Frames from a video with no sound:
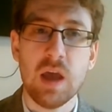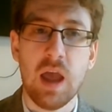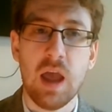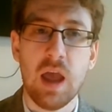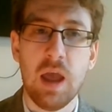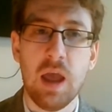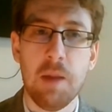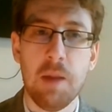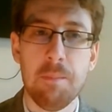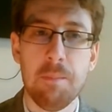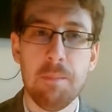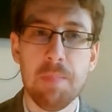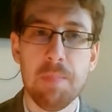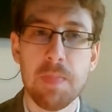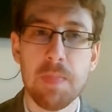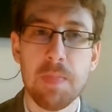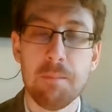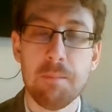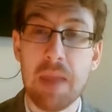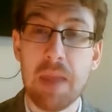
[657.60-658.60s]

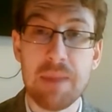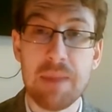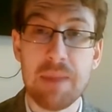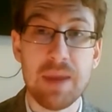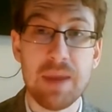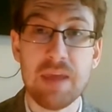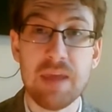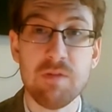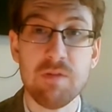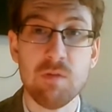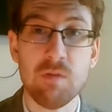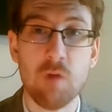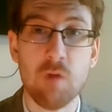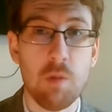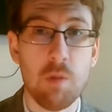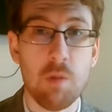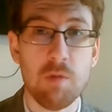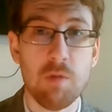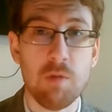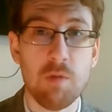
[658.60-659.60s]
Um, maybe even
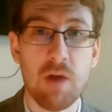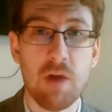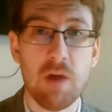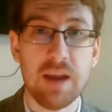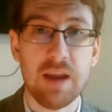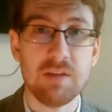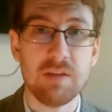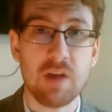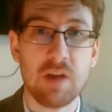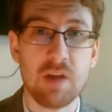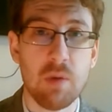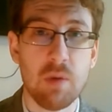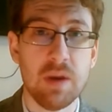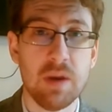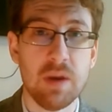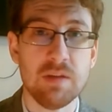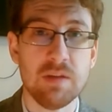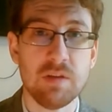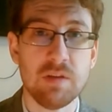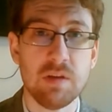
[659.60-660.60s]
Roman Reigns going
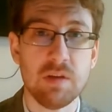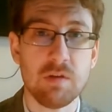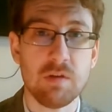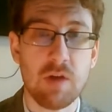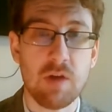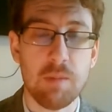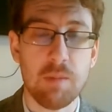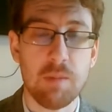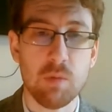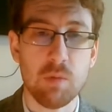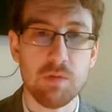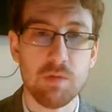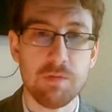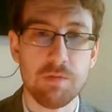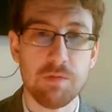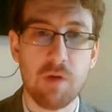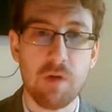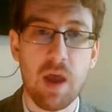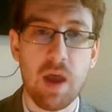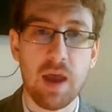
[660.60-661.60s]
into Great Balls
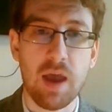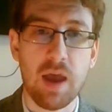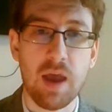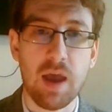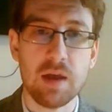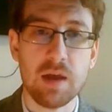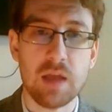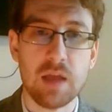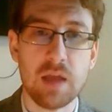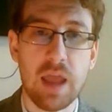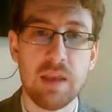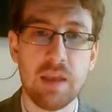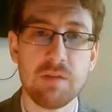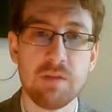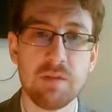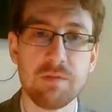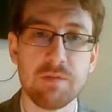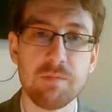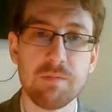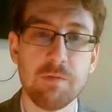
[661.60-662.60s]
of Fire,
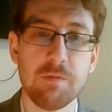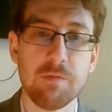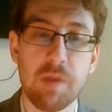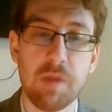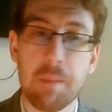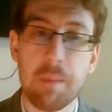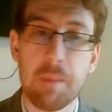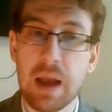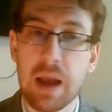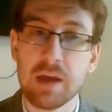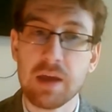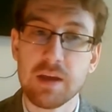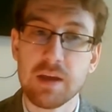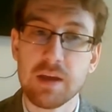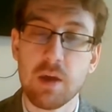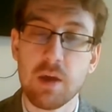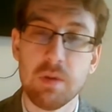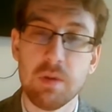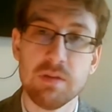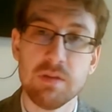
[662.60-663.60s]
and Finn Balor
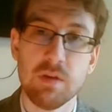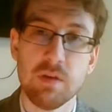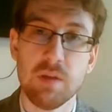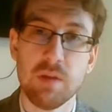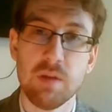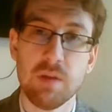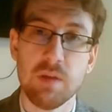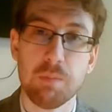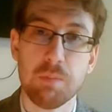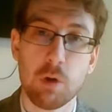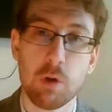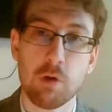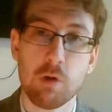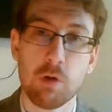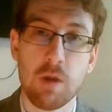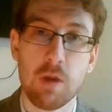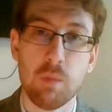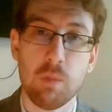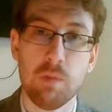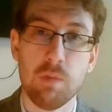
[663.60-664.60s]
could go into program